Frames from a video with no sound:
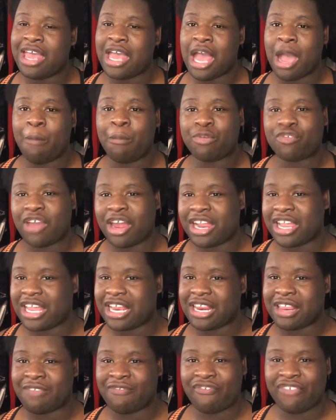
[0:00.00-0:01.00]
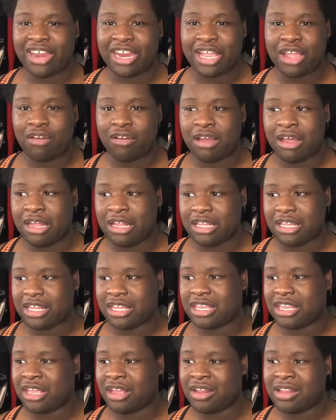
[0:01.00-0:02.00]
I'm going to try to get this video up
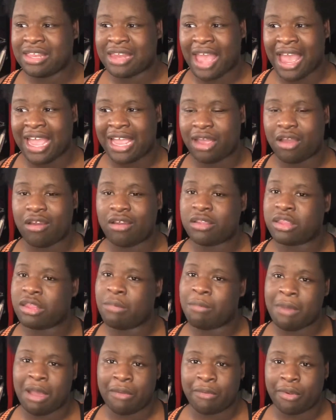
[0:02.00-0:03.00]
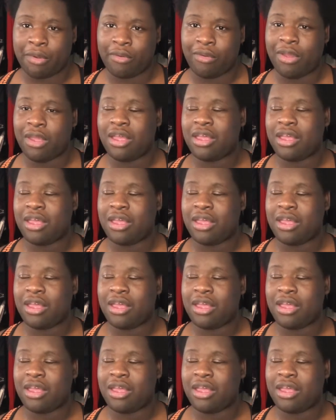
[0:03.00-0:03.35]
tonight or tomorrow.